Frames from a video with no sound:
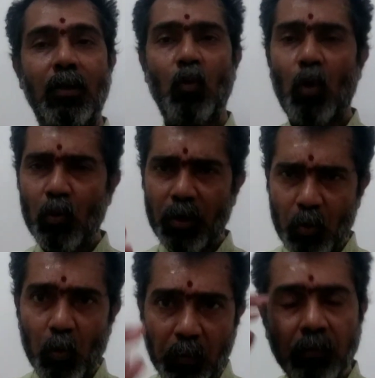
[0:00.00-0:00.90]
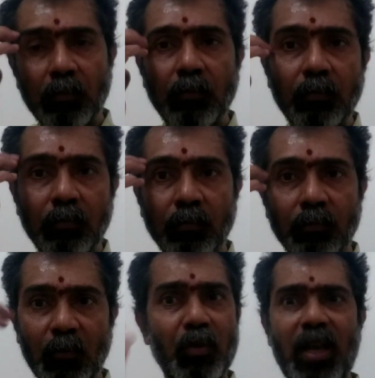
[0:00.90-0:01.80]
what do?
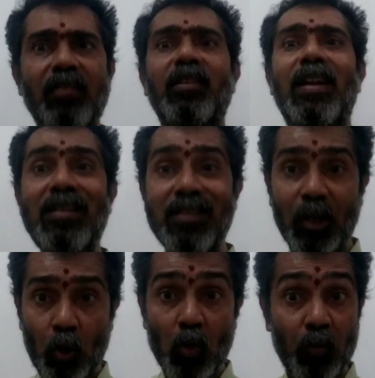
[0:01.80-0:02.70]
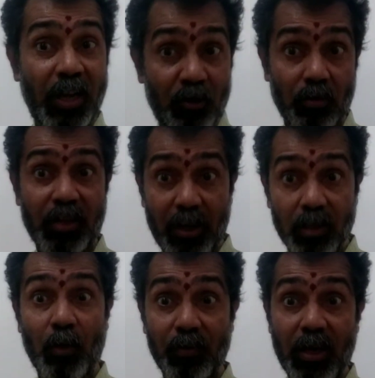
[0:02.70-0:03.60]
Now they are surrendered to no nature.
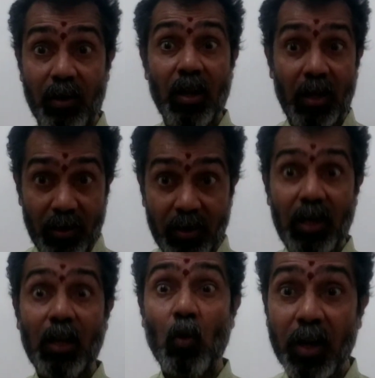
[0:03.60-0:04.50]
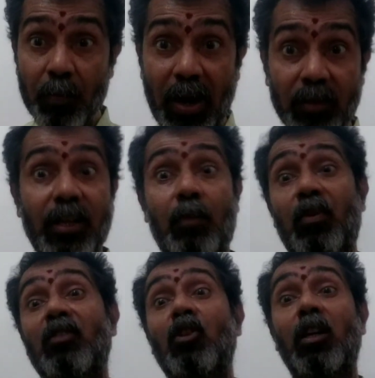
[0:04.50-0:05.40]
They are really going back. They
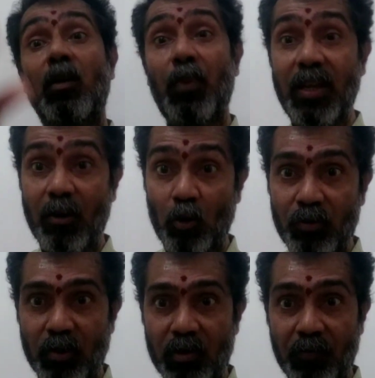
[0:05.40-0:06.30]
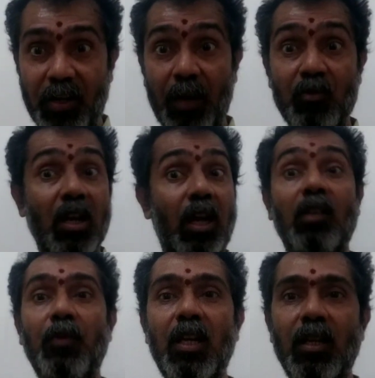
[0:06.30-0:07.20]
have started playing all sorts of games, and
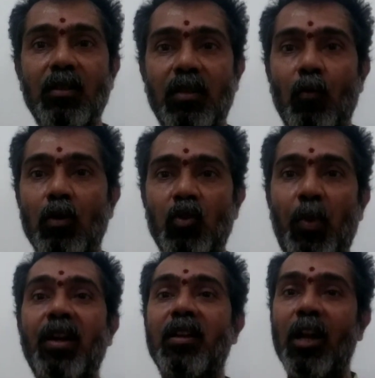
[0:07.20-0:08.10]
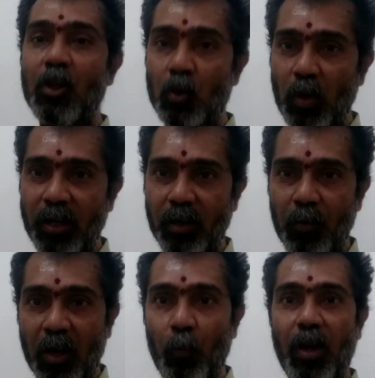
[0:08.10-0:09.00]
the weekends they want to spend in an isolated
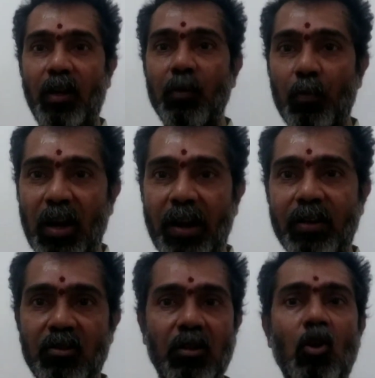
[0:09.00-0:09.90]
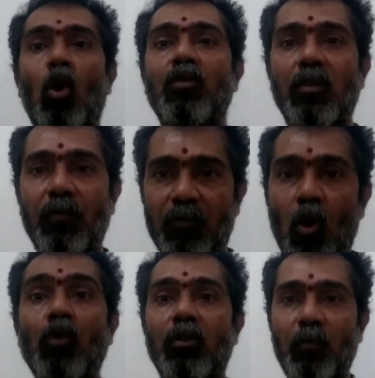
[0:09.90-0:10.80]
where the plants, lots
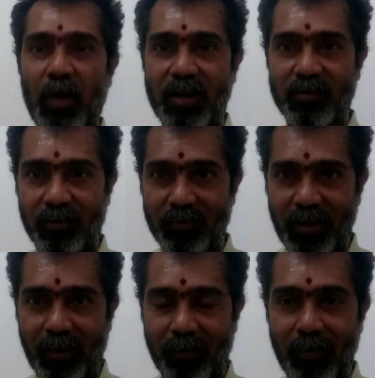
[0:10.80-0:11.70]
of plants are there,